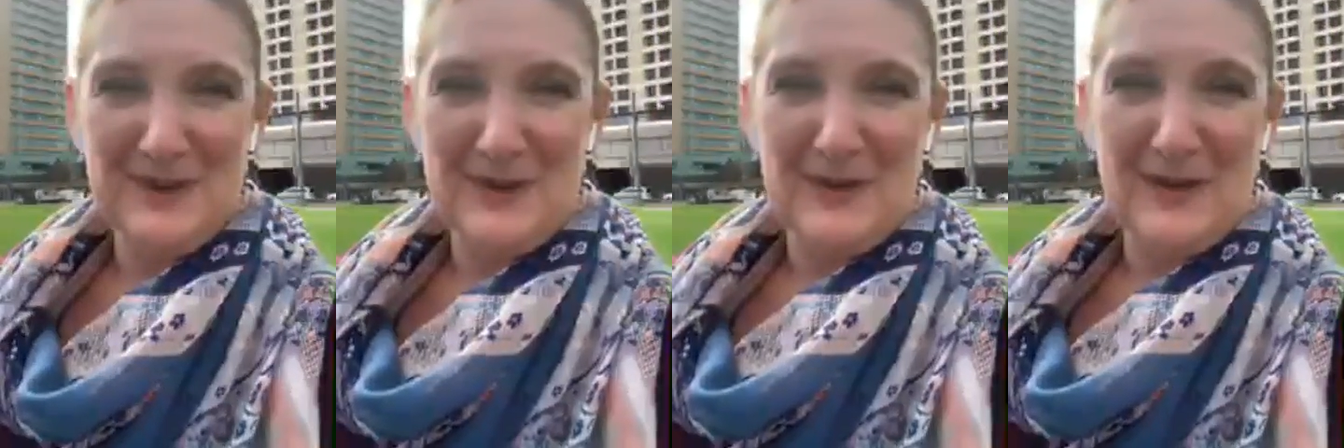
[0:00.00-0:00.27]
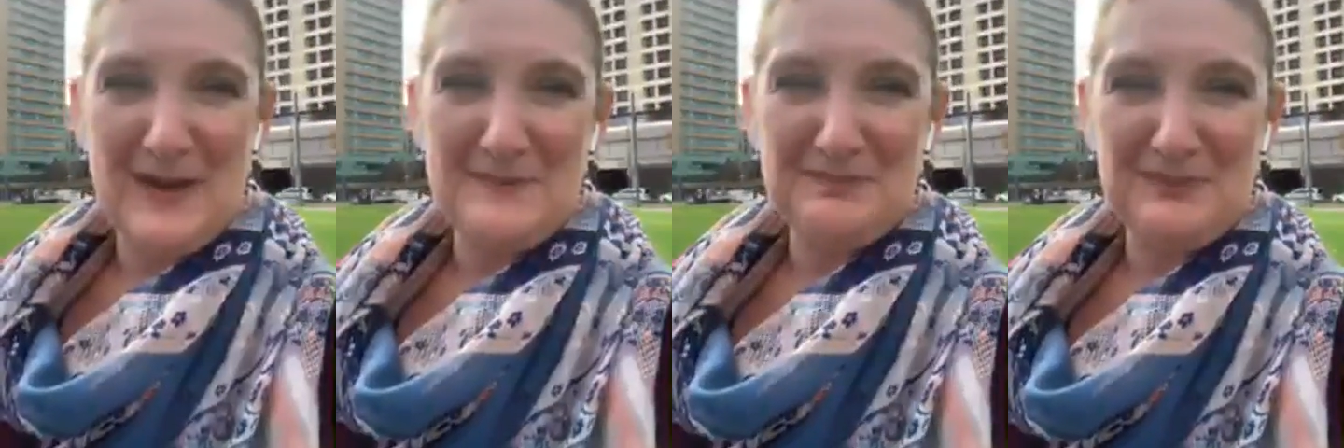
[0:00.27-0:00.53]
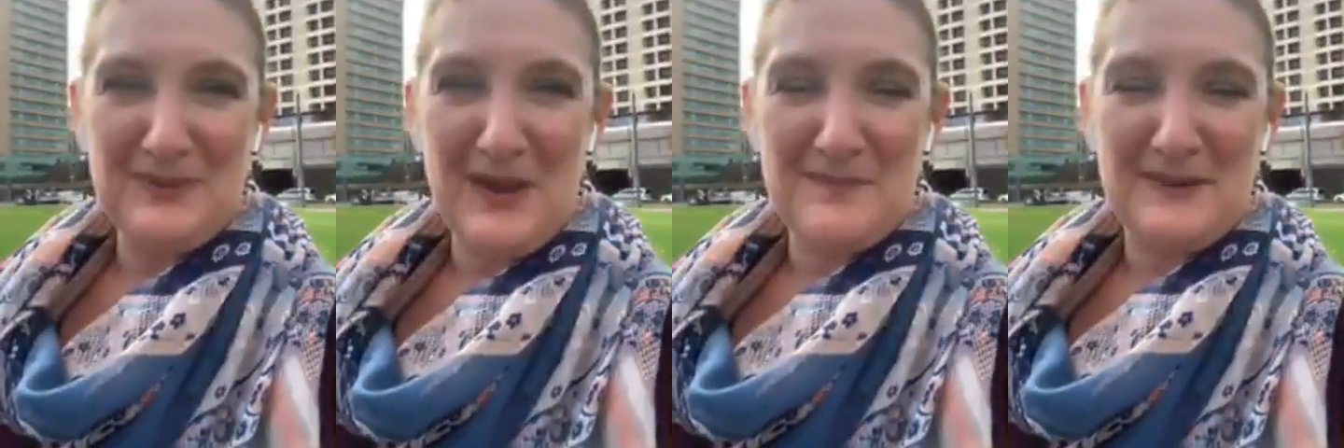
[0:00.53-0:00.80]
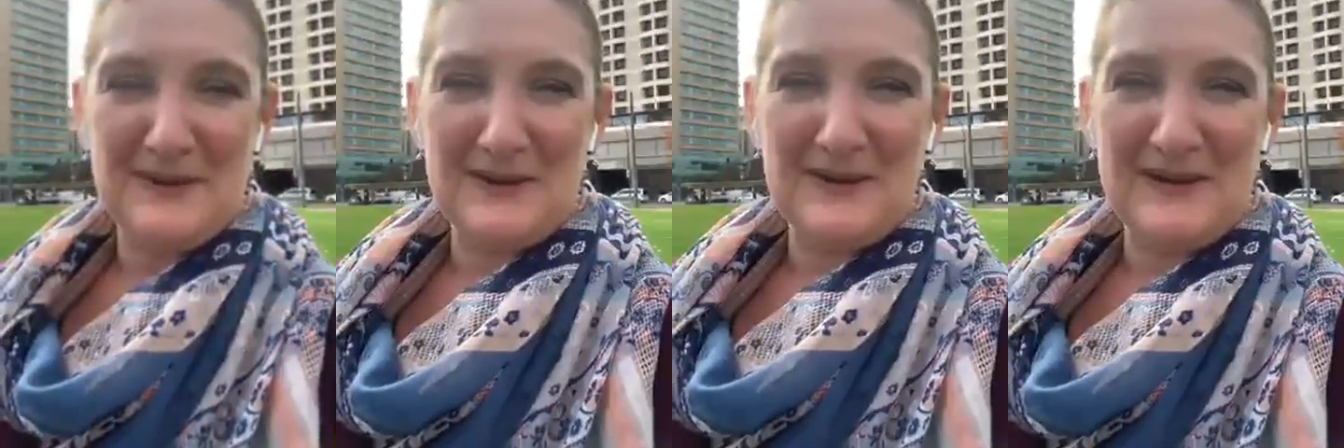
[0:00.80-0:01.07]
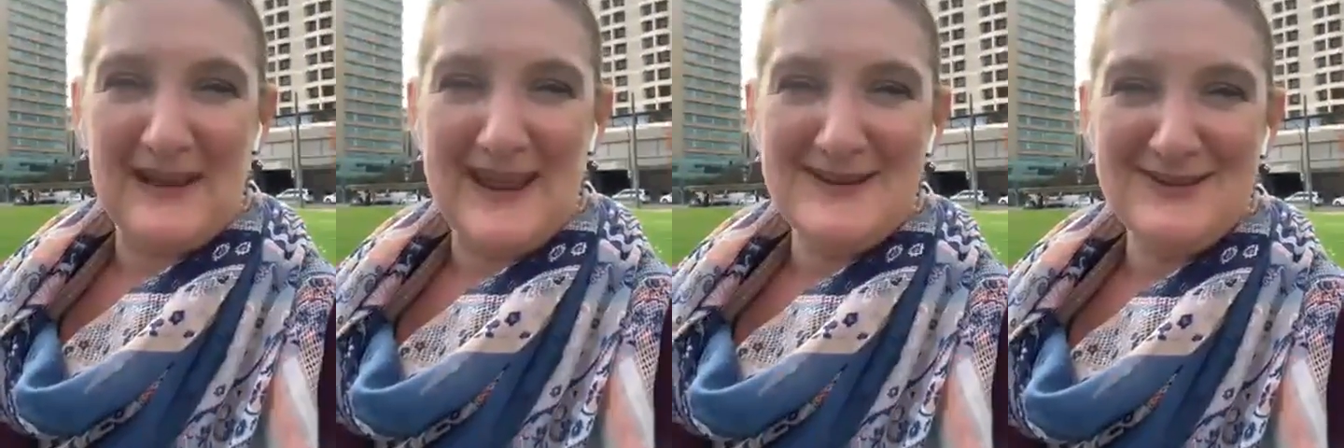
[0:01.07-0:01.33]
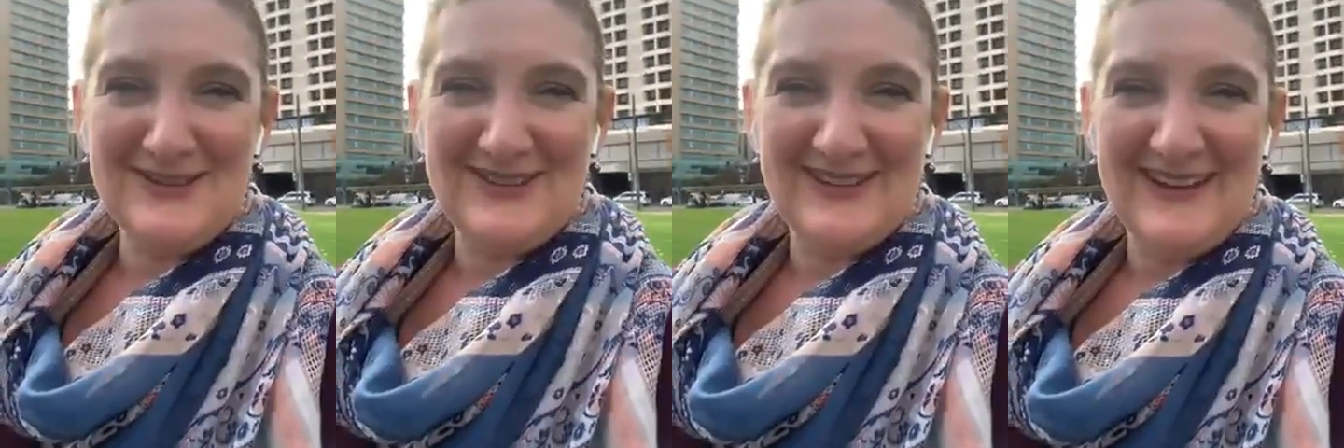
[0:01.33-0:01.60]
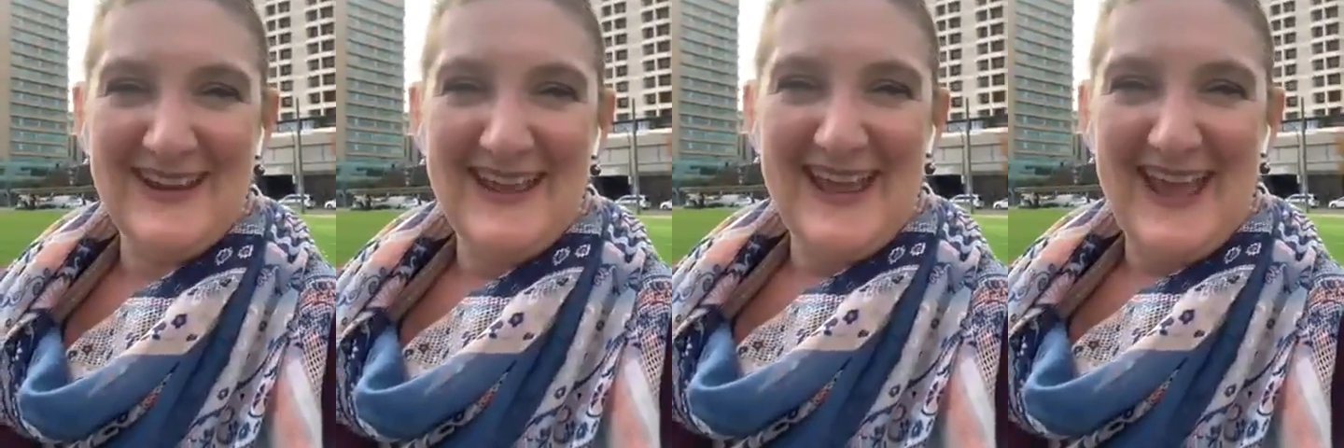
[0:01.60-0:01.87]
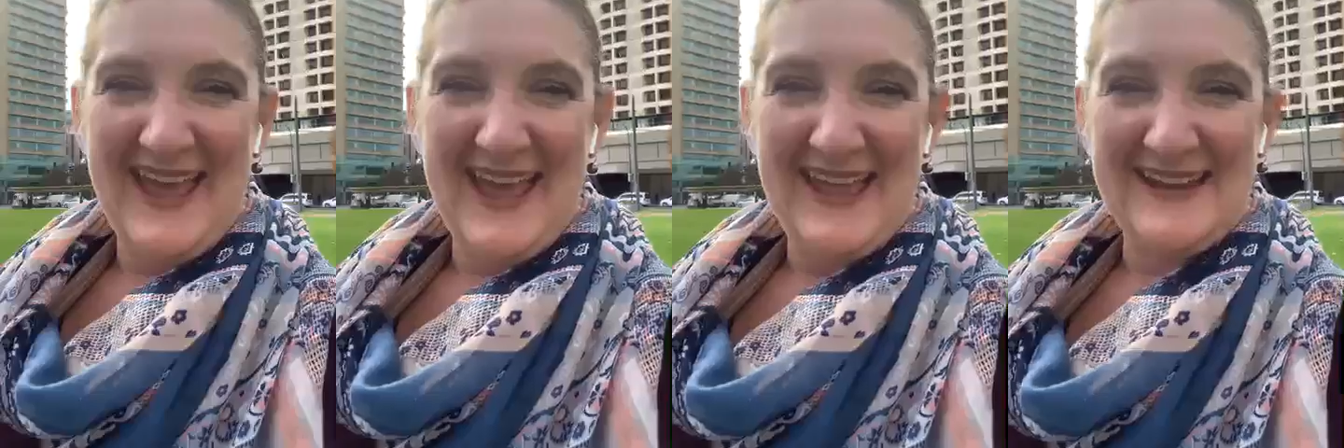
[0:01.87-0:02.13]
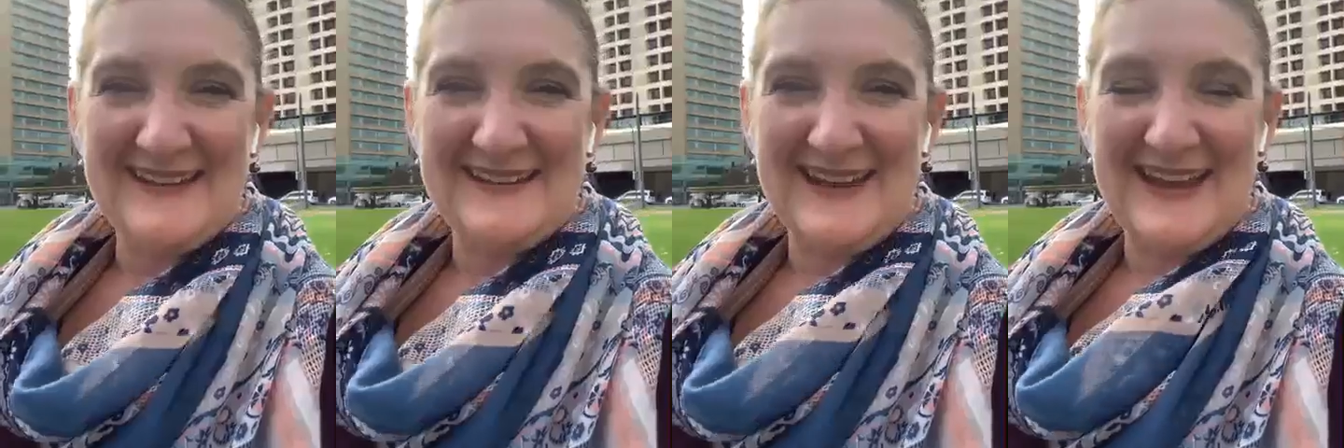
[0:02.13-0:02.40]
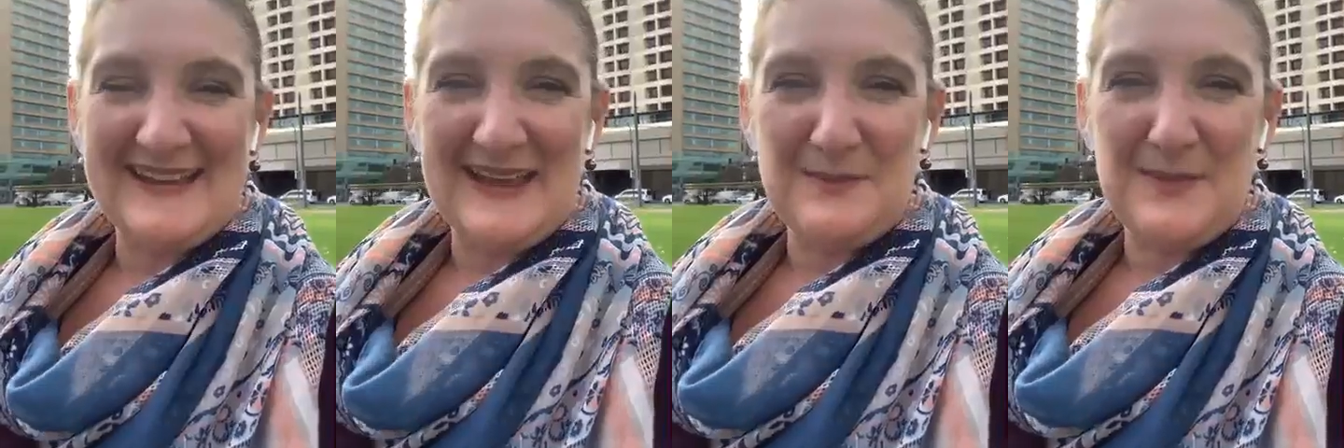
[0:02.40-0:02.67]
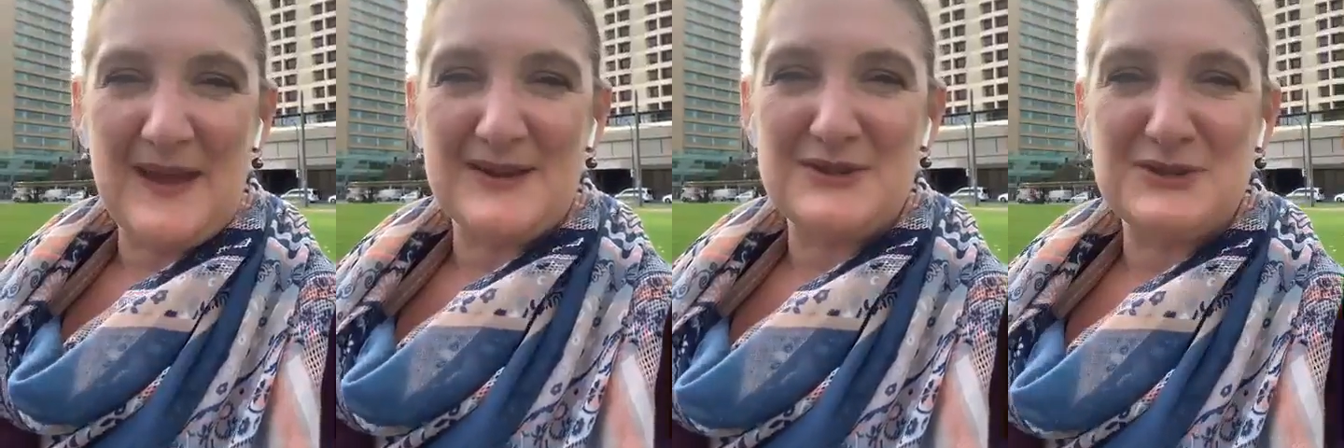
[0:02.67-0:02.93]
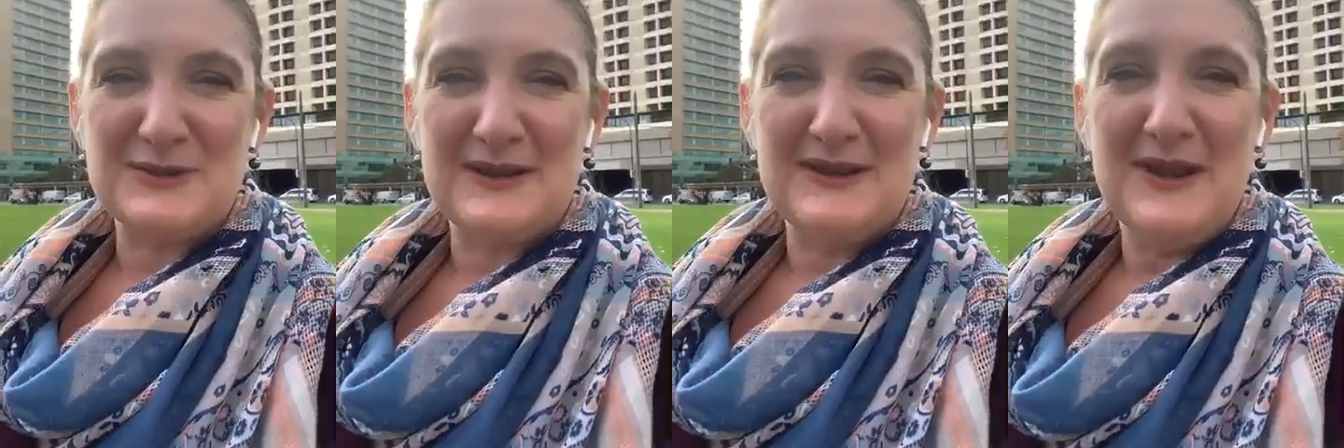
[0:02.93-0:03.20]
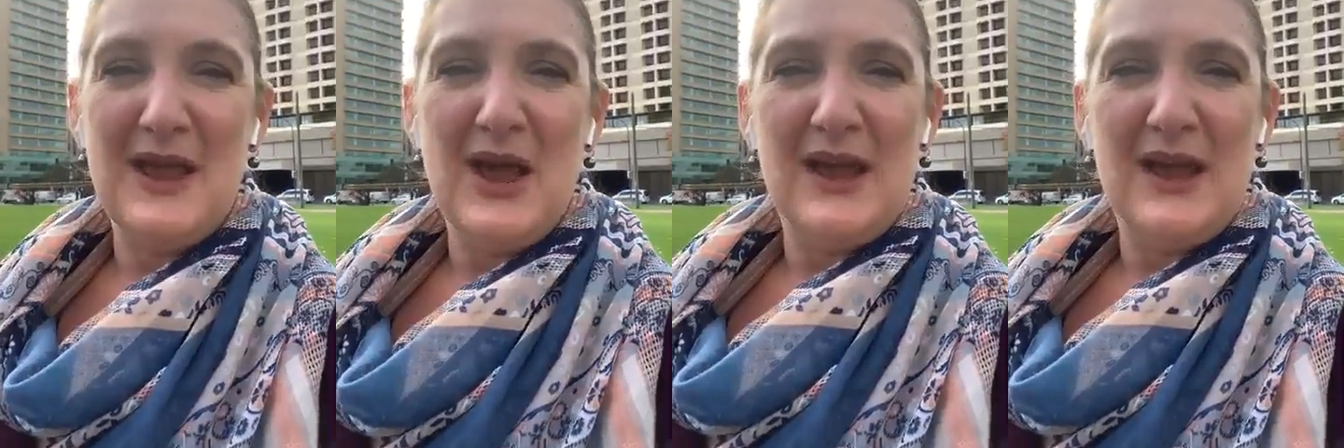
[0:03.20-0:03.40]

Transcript: All right, I better go to lunch and get back to it.